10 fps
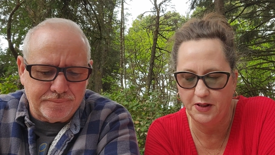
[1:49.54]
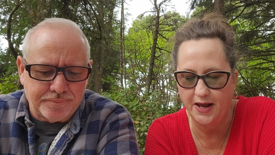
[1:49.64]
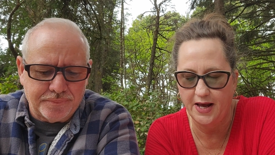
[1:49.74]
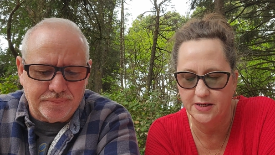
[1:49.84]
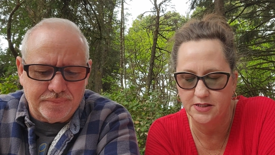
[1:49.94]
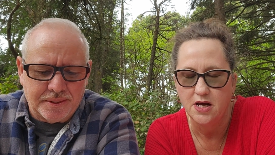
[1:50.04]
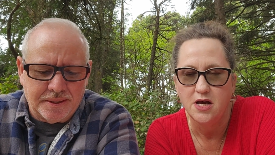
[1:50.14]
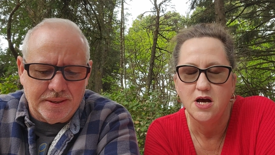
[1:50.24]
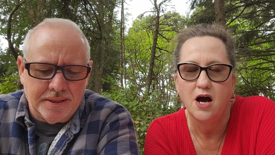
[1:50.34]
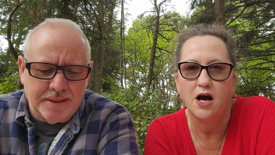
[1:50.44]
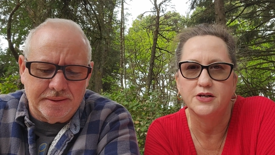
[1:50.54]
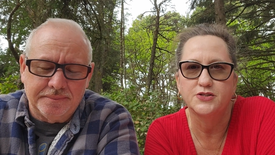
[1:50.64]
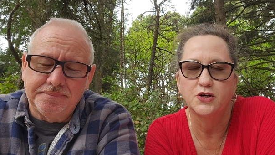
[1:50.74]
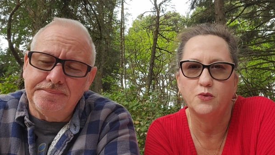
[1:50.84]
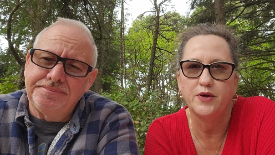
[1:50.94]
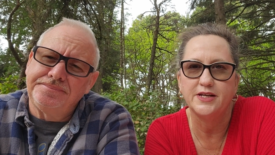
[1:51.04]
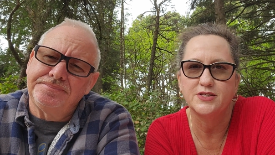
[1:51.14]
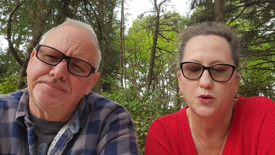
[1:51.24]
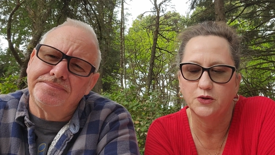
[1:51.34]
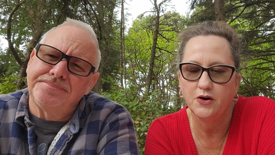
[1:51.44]
Speaker 1: planned. Uh, so we
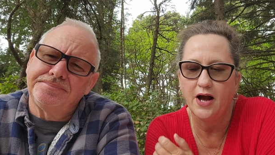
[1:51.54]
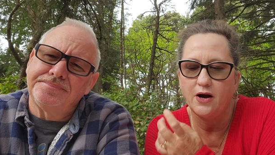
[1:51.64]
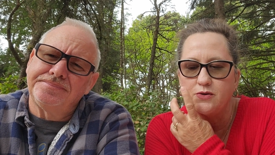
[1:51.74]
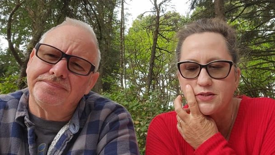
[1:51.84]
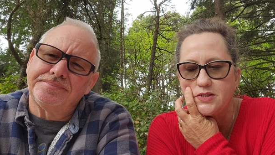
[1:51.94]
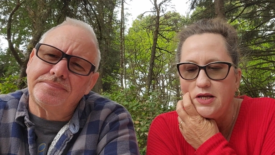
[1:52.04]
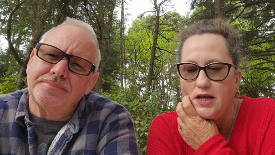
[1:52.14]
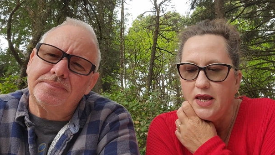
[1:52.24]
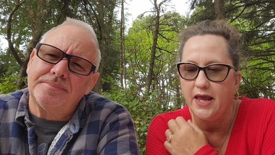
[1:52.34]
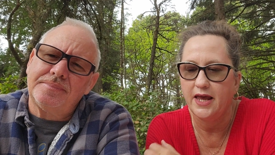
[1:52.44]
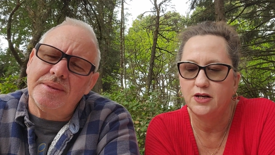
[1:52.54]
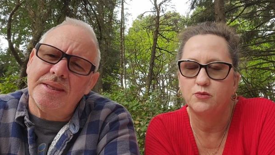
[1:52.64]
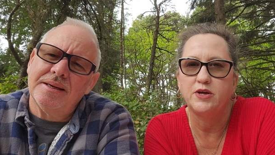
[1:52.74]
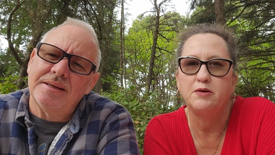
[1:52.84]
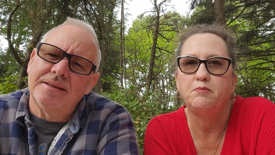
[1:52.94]
sold our house and we